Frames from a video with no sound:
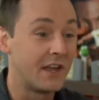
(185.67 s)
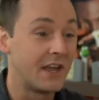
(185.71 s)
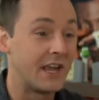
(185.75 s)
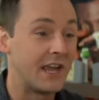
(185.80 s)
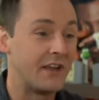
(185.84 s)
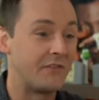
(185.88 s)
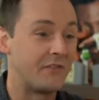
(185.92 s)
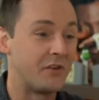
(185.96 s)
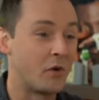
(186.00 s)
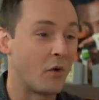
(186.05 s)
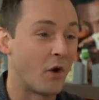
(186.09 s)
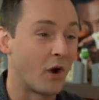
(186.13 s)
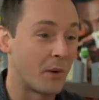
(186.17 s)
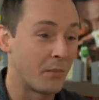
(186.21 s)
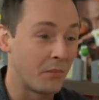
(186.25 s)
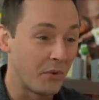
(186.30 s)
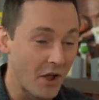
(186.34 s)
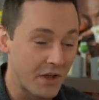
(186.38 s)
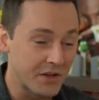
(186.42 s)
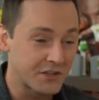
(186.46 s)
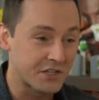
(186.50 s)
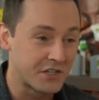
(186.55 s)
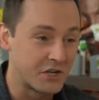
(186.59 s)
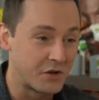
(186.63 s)
If you are
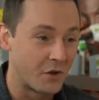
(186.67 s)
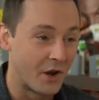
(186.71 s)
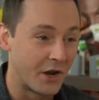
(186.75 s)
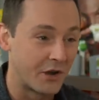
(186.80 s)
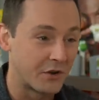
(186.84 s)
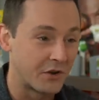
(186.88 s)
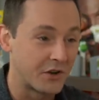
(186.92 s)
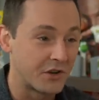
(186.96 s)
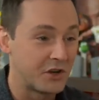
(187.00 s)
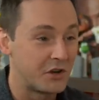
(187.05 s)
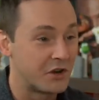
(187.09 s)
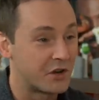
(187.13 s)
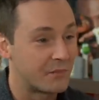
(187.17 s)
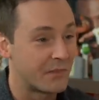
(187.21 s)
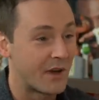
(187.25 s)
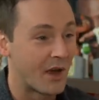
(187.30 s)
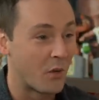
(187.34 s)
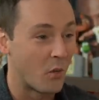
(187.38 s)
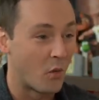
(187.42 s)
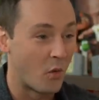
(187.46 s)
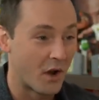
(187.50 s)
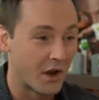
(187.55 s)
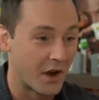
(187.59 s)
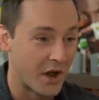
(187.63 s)
+200, you can
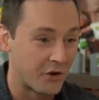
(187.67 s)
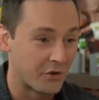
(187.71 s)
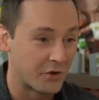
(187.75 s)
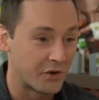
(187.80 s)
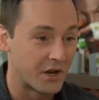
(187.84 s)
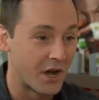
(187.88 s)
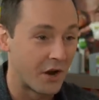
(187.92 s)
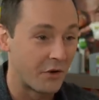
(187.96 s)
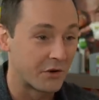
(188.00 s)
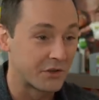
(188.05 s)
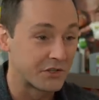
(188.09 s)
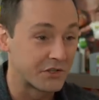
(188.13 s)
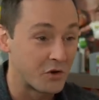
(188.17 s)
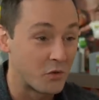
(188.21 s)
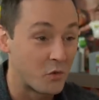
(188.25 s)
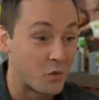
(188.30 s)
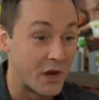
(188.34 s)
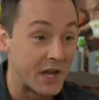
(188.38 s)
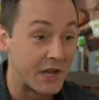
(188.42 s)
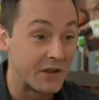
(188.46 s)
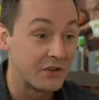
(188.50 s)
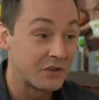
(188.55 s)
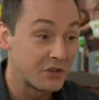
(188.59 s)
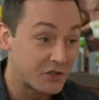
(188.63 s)
bet $100 to
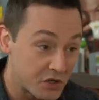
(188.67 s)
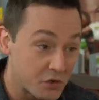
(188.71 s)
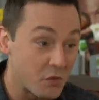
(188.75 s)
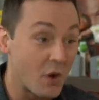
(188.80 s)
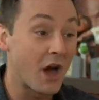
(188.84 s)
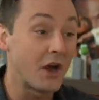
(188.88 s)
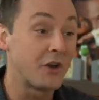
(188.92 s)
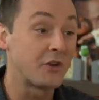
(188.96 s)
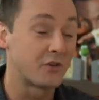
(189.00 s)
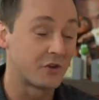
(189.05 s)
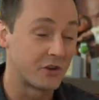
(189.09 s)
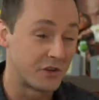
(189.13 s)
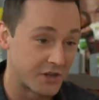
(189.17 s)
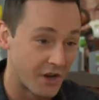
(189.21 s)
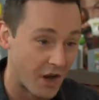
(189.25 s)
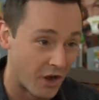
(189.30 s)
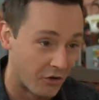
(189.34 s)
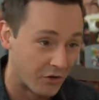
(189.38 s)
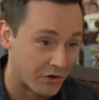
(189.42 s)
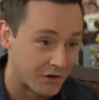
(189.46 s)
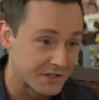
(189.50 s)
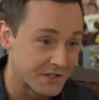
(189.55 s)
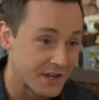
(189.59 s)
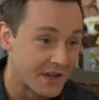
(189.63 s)
win
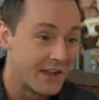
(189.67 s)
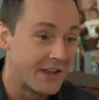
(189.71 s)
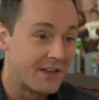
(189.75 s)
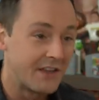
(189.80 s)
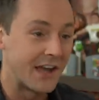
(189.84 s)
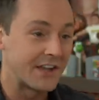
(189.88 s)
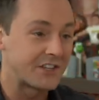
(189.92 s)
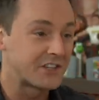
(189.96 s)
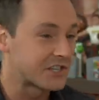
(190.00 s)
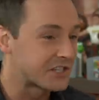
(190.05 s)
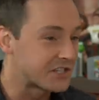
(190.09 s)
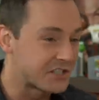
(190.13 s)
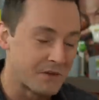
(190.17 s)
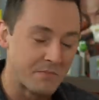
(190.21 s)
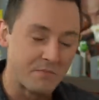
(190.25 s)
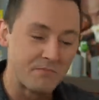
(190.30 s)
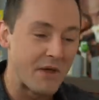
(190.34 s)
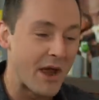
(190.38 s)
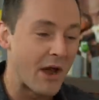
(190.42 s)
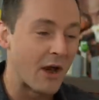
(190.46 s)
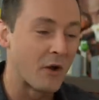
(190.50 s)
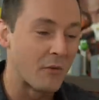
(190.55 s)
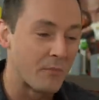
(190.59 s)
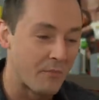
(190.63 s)
$200. That's just the
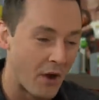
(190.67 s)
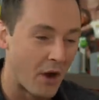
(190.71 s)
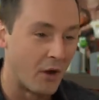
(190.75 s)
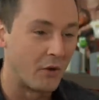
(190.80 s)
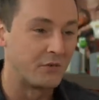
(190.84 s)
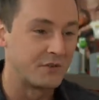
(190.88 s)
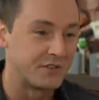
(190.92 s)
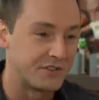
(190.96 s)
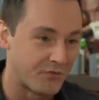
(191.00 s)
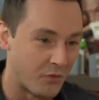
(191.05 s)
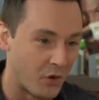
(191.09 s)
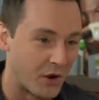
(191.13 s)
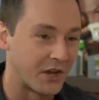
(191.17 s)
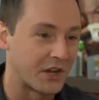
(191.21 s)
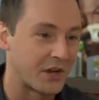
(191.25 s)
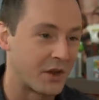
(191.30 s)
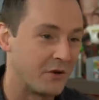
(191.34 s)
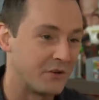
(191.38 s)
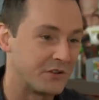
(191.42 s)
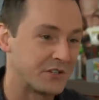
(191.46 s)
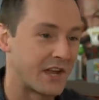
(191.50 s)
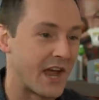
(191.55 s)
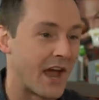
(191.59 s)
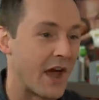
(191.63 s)
bare bones of what it
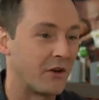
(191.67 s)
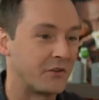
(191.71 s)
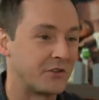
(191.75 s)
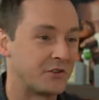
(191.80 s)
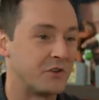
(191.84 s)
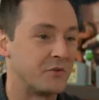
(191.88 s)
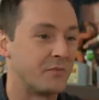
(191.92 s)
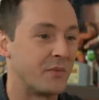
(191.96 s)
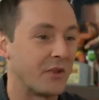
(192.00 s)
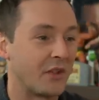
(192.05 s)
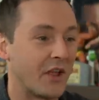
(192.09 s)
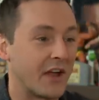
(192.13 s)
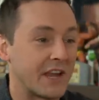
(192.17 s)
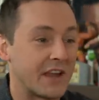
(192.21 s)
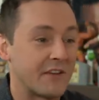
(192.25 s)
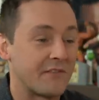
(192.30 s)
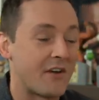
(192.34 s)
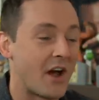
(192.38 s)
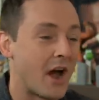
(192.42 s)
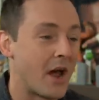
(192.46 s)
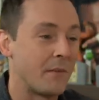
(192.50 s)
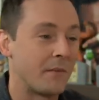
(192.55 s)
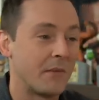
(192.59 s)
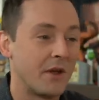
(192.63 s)
goes down to. But like if
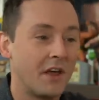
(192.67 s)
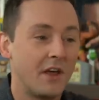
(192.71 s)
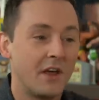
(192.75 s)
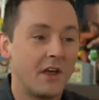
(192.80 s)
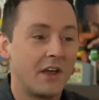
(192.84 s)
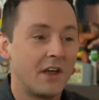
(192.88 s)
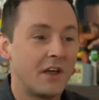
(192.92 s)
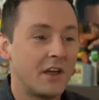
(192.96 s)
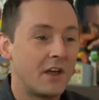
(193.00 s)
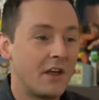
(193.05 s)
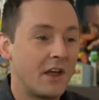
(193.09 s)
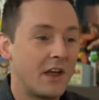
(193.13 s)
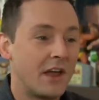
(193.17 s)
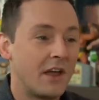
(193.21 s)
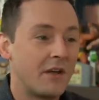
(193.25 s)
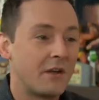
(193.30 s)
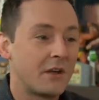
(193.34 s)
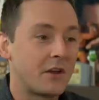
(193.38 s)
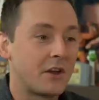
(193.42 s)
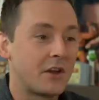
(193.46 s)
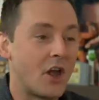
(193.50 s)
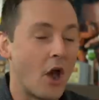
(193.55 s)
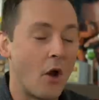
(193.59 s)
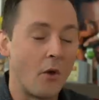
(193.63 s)
I'm
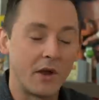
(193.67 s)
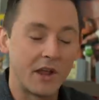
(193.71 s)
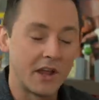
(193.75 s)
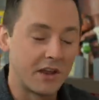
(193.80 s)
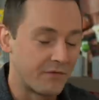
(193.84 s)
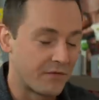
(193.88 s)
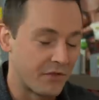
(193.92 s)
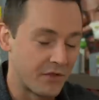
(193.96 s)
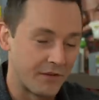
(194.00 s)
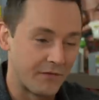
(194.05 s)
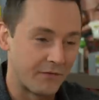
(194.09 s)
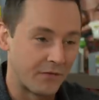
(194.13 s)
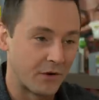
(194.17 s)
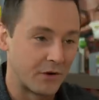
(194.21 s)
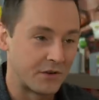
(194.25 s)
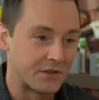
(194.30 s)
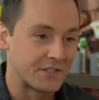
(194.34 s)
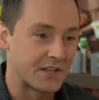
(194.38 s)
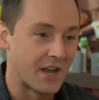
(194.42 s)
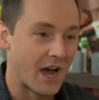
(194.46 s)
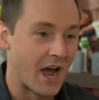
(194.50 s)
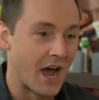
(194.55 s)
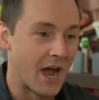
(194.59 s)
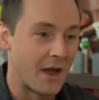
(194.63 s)
going in for the
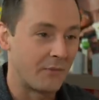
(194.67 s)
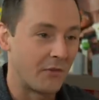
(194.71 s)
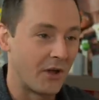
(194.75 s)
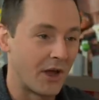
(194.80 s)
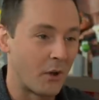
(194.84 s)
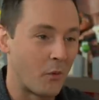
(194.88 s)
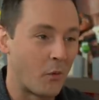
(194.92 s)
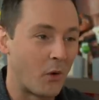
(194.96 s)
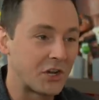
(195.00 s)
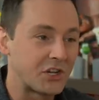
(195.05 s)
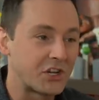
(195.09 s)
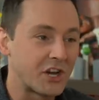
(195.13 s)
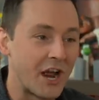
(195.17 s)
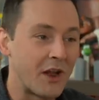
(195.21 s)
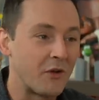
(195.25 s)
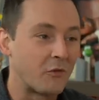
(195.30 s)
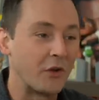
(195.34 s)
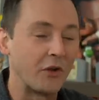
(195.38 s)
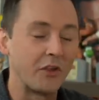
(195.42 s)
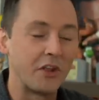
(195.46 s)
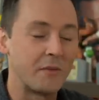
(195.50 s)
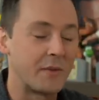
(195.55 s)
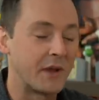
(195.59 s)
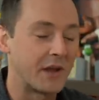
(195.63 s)
first time, like what should I
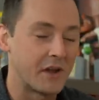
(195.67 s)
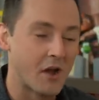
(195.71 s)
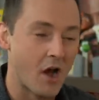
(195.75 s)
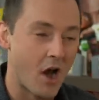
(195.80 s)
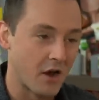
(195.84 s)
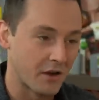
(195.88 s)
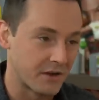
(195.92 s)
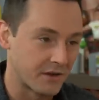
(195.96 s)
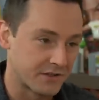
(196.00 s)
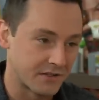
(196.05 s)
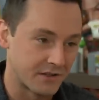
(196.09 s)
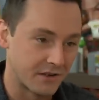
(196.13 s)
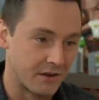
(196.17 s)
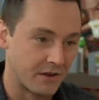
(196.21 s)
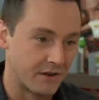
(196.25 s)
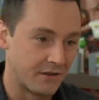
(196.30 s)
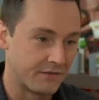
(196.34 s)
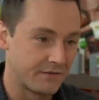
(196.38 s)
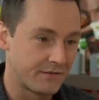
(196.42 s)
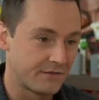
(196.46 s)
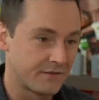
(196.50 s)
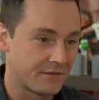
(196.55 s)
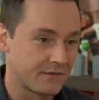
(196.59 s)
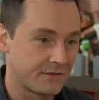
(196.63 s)
really be cognizant
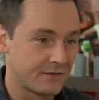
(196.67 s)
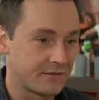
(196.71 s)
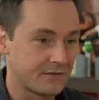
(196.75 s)
of?